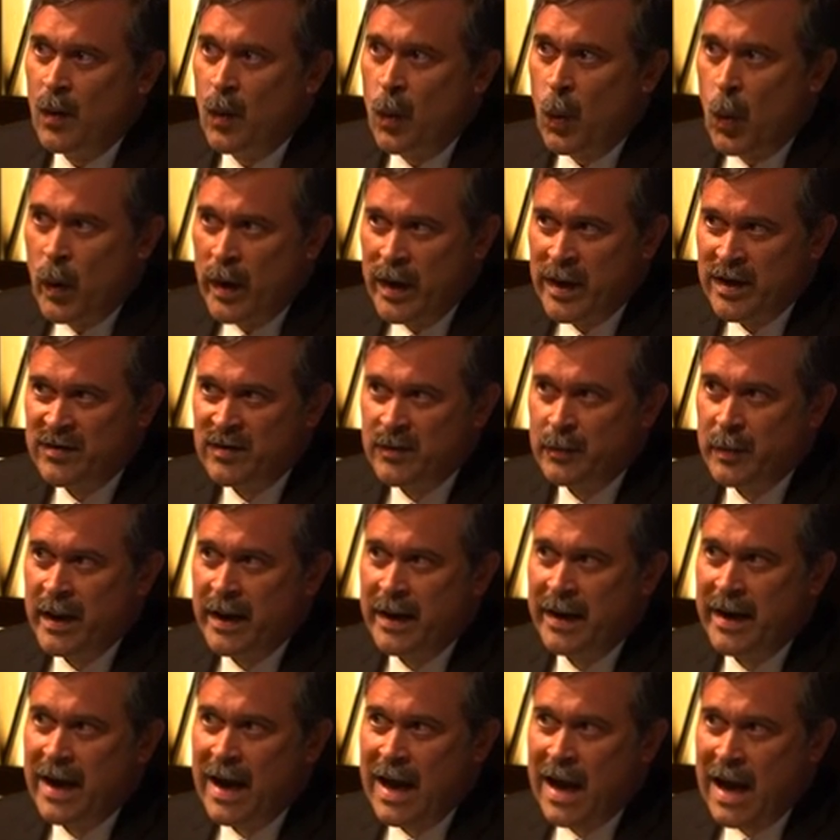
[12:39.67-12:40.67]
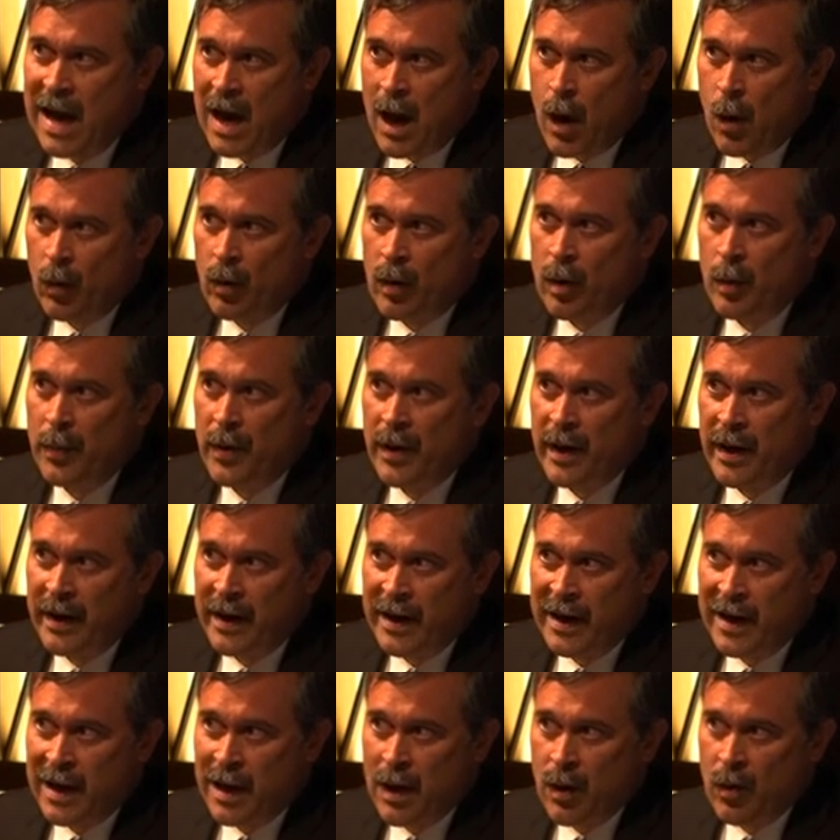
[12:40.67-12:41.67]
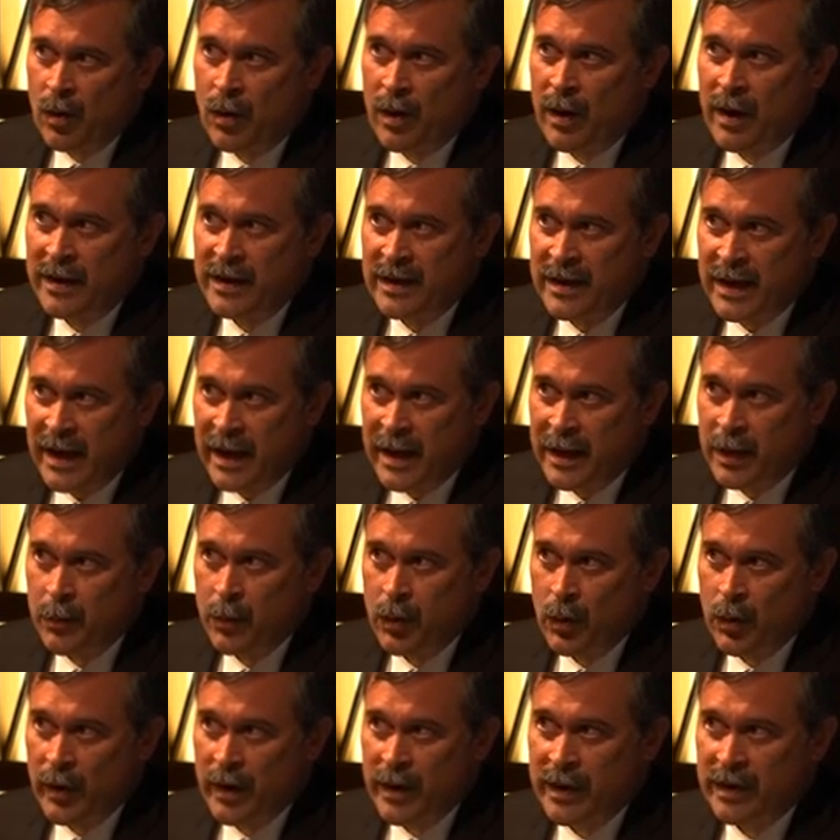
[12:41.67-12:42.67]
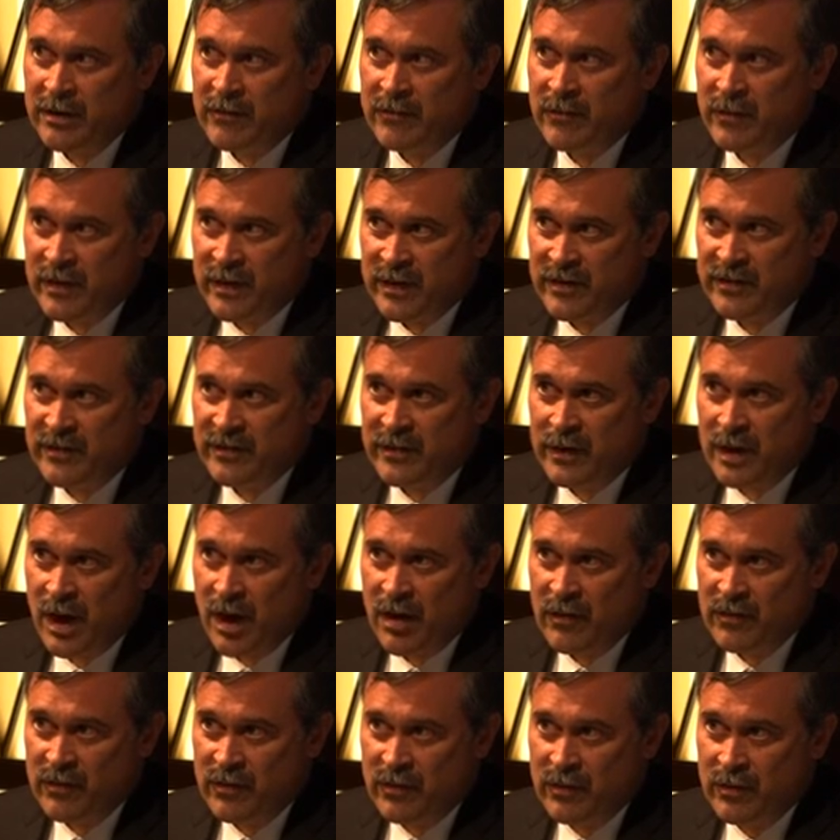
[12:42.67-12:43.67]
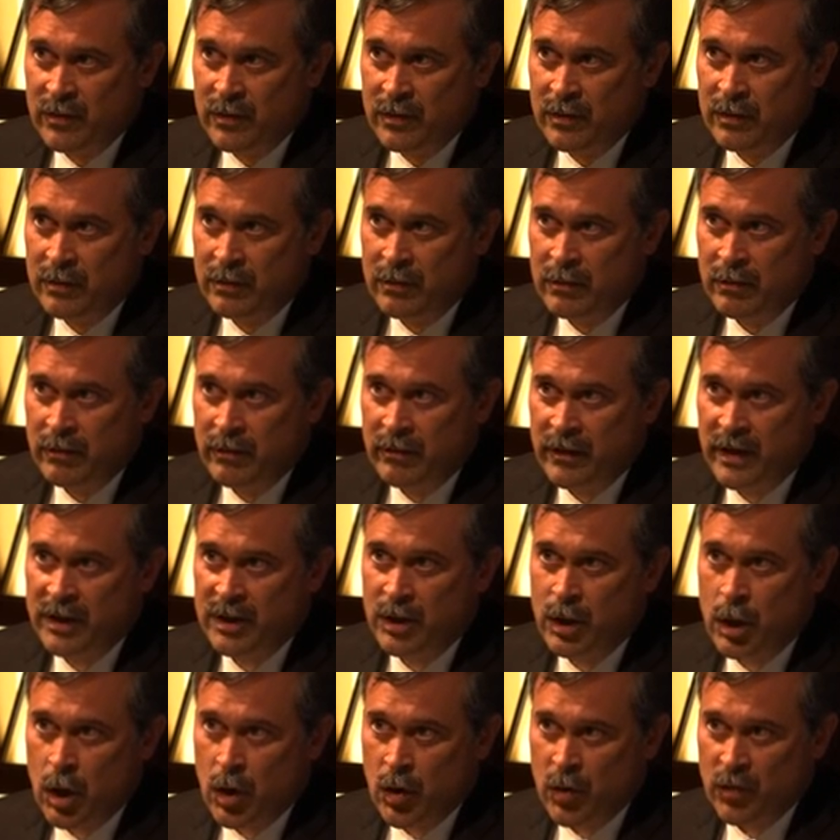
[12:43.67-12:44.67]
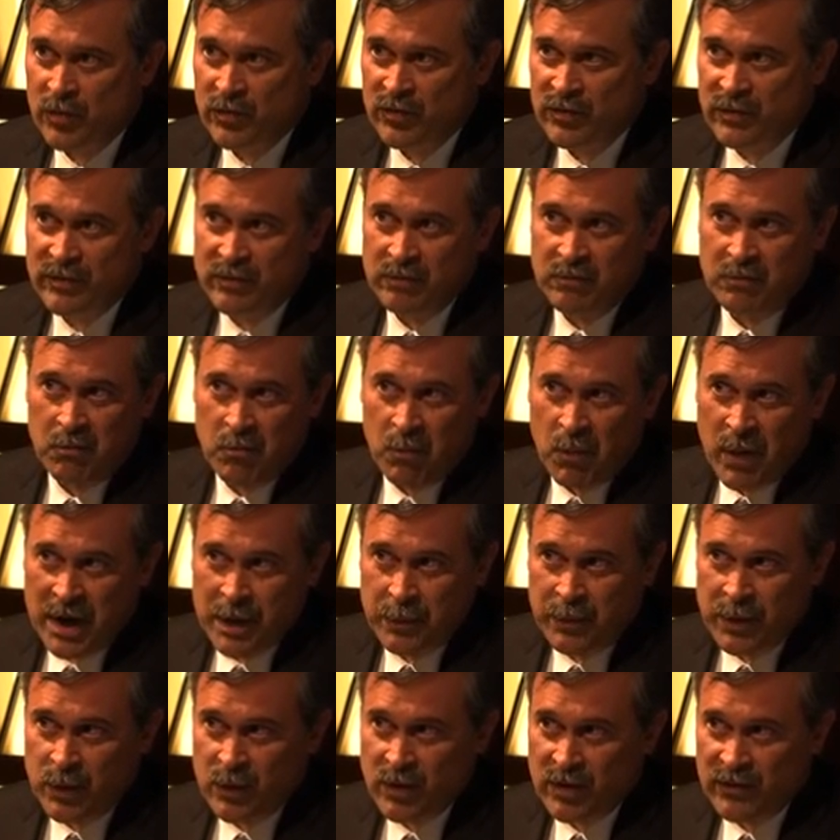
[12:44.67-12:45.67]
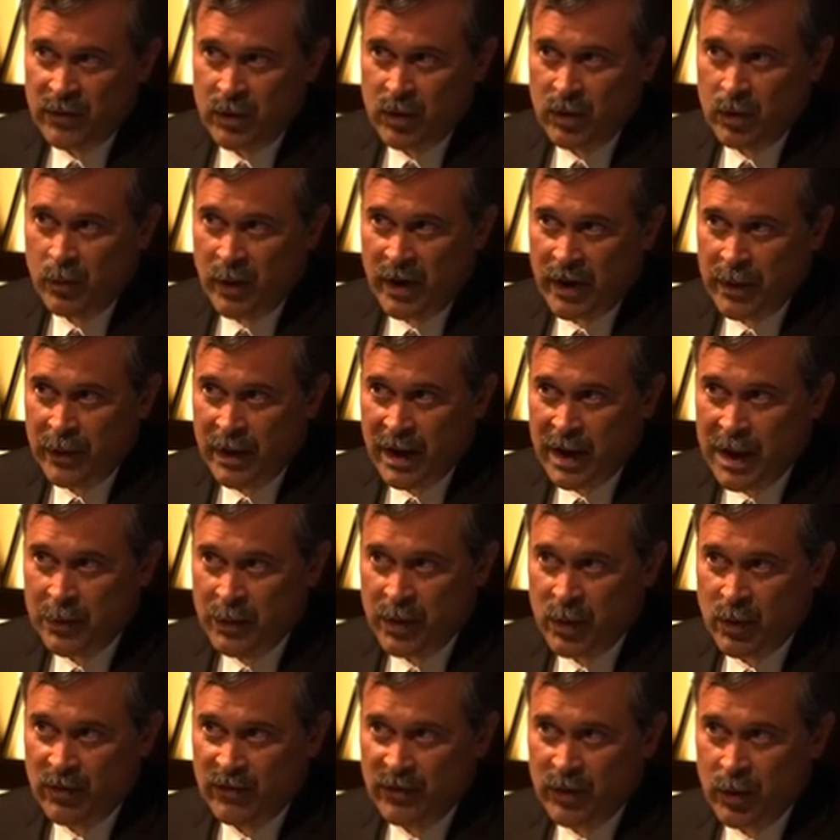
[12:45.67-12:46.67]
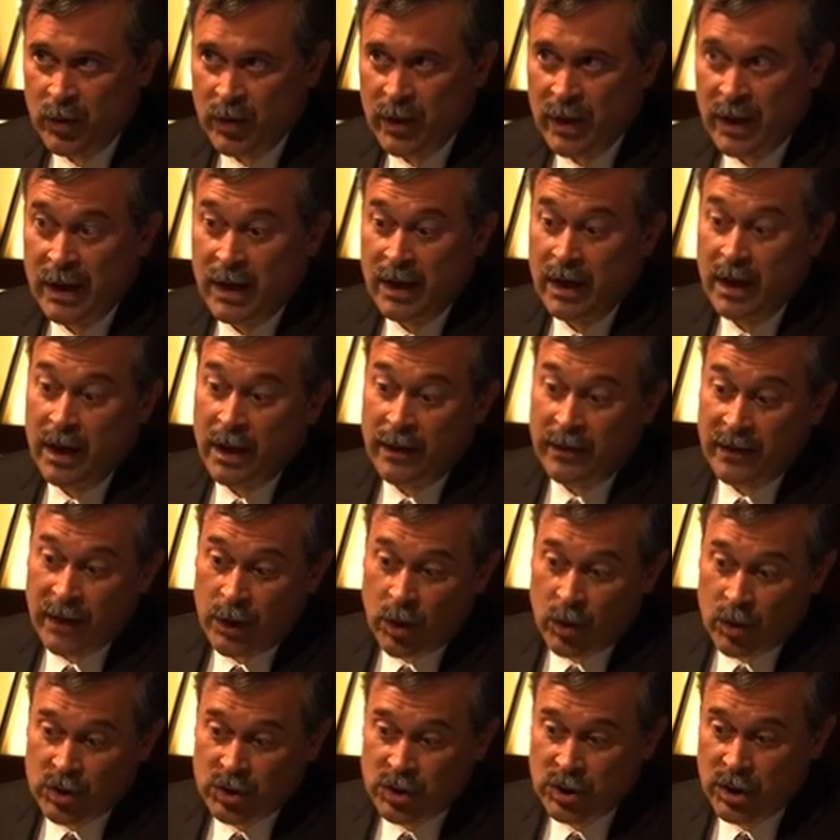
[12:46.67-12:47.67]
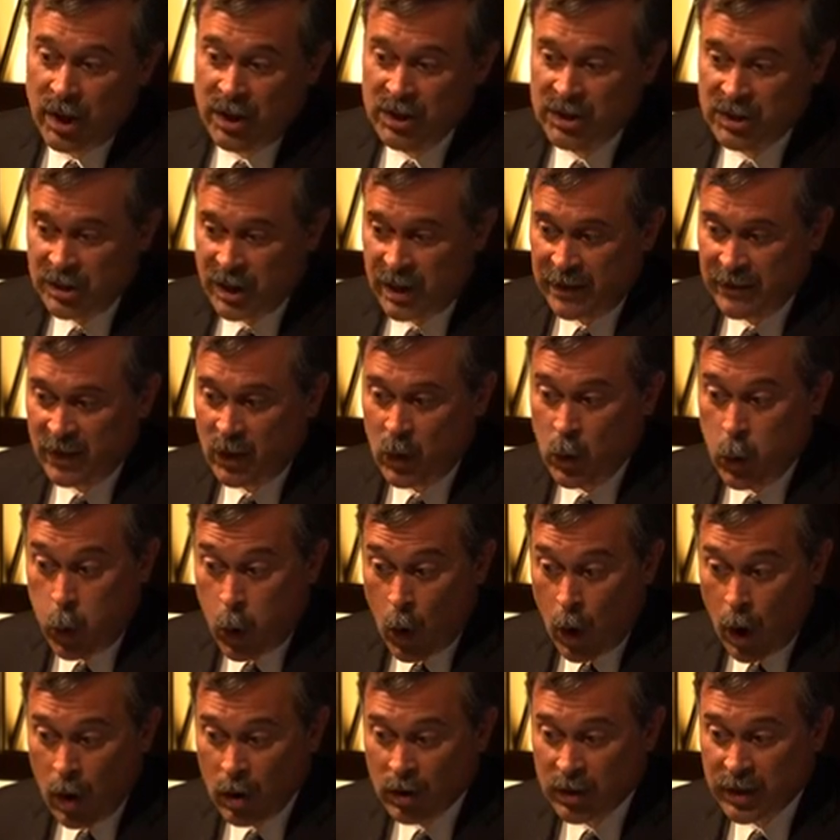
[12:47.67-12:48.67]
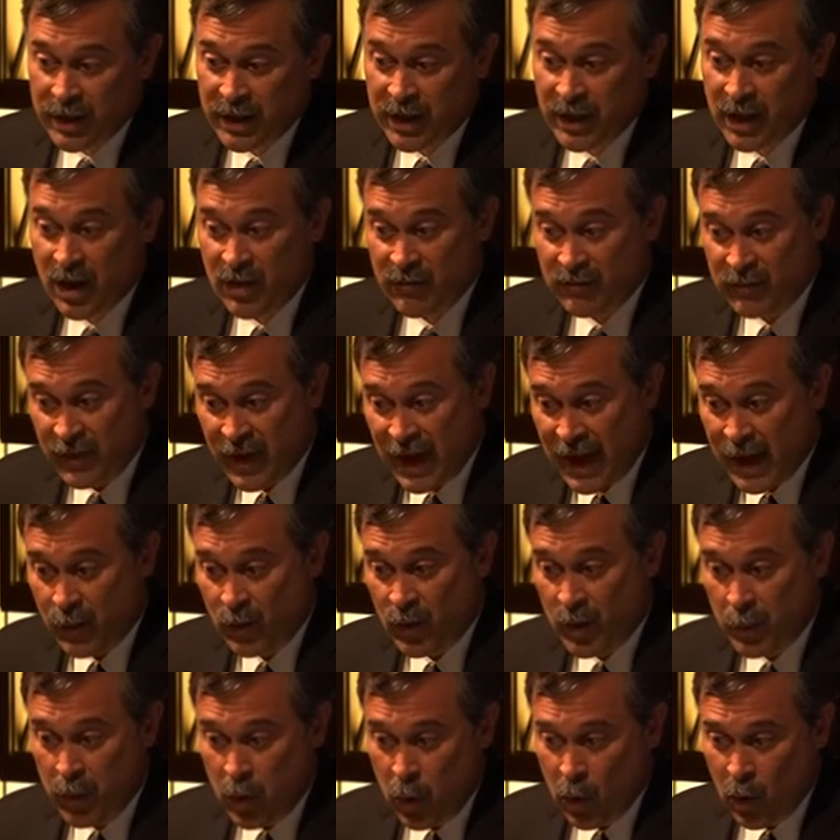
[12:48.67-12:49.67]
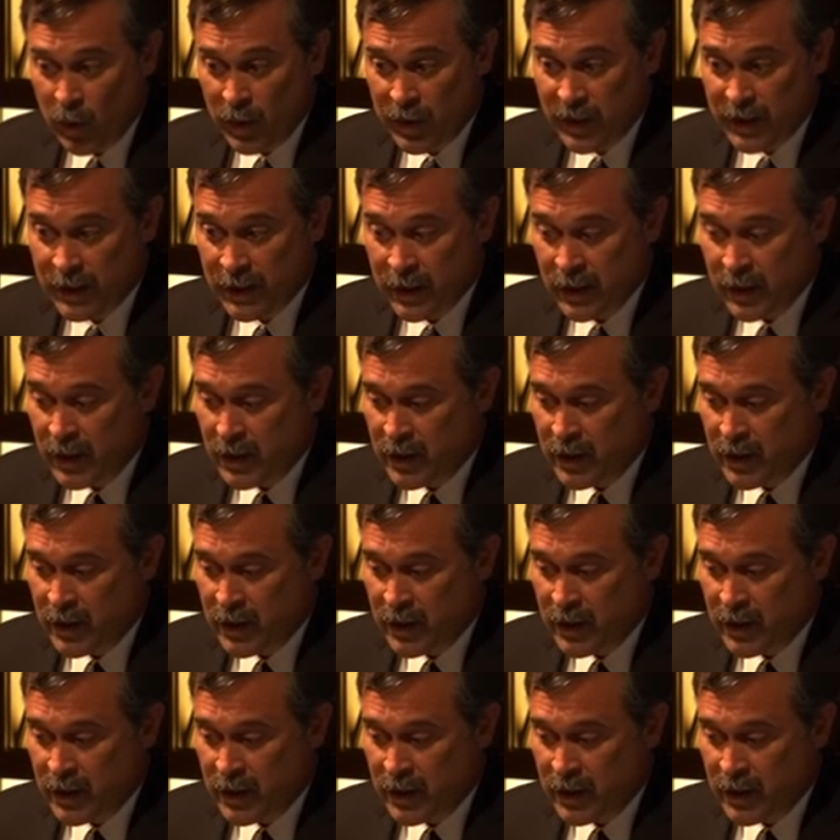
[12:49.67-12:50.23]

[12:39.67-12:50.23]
We spend hour upon hour on data point for this stuff that goes, might be reviewed, might not be reviewed, and then are judged on the quality of that reporting.